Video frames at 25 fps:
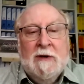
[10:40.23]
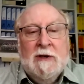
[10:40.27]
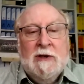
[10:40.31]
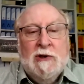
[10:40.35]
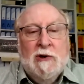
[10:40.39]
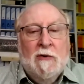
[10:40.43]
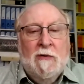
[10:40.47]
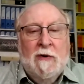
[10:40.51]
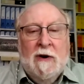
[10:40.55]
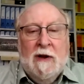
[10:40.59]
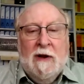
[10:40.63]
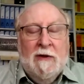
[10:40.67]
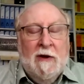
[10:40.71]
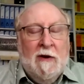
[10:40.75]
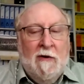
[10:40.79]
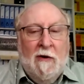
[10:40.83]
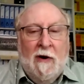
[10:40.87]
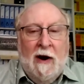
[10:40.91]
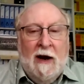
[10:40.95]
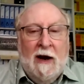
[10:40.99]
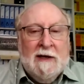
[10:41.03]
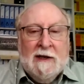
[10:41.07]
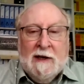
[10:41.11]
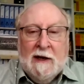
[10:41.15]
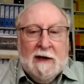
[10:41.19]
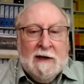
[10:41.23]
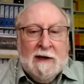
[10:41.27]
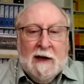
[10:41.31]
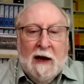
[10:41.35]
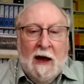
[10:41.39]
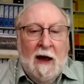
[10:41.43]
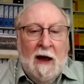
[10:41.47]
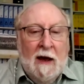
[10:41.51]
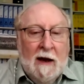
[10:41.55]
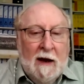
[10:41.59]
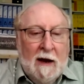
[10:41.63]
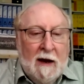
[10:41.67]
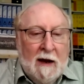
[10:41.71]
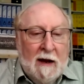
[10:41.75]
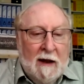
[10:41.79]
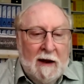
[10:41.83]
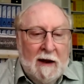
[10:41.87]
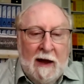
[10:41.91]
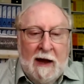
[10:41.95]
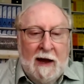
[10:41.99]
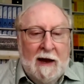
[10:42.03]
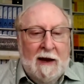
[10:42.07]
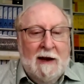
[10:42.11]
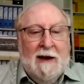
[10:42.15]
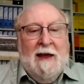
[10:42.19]
during the crisis,
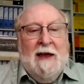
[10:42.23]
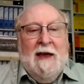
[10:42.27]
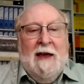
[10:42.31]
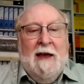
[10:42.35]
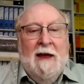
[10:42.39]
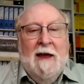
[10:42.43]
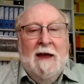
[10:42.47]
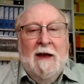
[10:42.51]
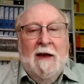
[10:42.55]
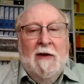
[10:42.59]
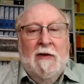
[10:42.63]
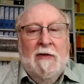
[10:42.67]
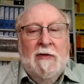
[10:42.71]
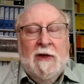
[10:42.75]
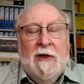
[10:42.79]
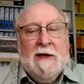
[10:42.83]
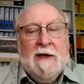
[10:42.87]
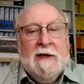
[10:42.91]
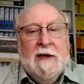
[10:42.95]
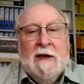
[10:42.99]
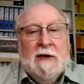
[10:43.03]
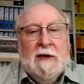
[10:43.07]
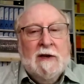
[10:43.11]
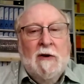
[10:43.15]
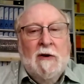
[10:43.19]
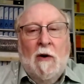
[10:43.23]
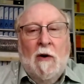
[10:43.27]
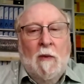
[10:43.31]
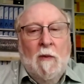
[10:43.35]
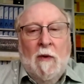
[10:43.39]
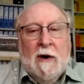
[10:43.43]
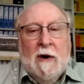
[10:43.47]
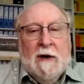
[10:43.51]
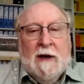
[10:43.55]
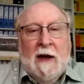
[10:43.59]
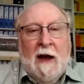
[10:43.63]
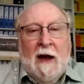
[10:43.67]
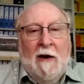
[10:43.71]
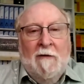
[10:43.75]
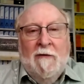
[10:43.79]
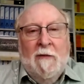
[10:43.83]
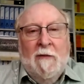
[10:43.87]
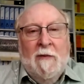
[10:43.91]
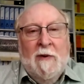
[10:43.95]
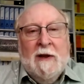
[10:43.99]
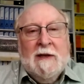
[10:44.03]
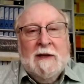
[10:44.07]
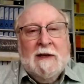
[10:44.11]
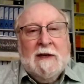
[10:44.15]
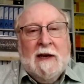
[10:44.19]
clearly this is not what
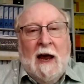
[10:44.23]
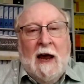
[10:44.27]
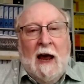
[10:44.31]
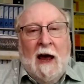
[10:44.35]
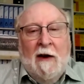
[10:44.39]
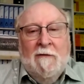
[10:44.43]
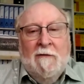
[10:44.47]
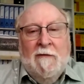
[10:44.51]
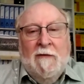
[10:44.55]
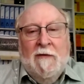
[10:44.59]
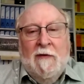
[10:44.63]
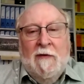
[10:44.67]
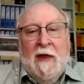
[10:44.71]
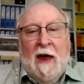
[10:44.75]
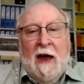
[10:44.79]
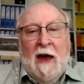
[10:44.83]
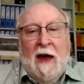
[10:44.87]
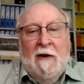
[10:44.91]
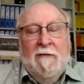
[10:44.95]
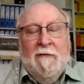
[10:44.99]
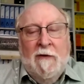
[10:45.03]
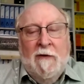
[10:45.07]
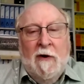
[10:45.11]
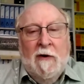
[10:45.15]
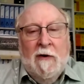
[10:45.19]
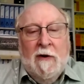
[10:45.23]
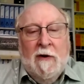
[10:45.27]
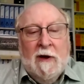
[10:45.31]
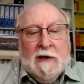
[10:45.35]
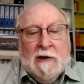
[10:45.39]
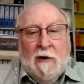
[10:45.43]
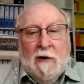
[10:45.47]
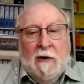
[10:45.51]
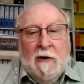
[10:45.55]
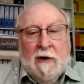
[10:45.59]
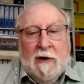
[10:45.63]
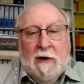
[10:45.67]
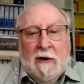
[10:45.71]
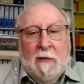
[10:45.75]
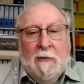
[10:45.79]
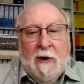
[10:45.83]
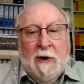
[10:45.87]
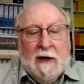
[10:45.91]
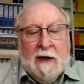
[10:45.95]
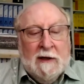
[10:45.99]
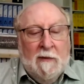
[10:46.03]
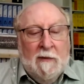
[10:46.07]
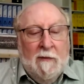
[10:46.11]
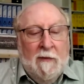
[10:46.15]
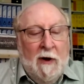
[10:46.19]
governments have their focus on at the
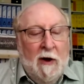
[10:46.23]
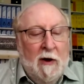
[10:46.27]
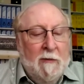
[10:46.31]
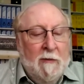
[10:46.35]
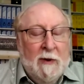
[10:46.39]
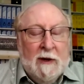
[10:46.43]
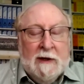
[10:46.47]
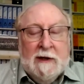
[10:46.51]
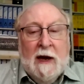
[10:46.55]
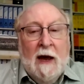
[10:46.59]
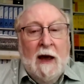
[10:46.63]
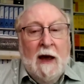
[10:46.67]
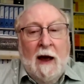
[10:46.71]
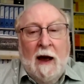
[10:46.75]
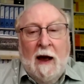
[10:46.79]
present moment,